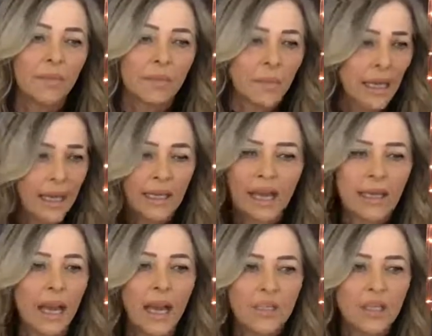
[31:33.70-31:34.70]
And
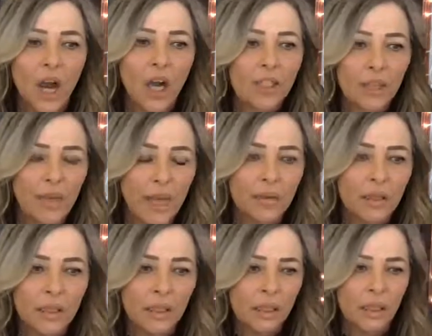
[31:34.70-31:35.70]
I talked about
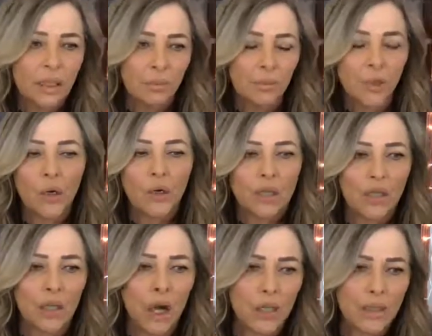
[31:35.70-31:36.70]
the pros and
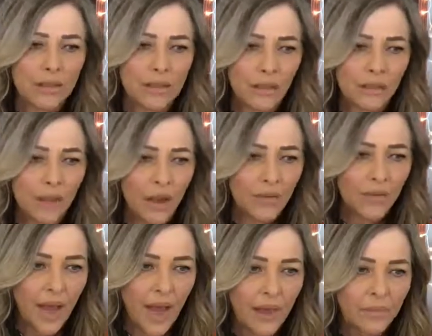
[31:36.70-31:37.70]
cons of
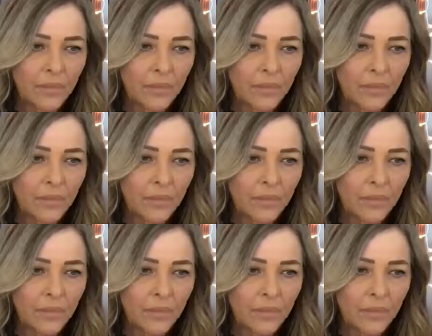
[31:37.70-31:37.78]
that.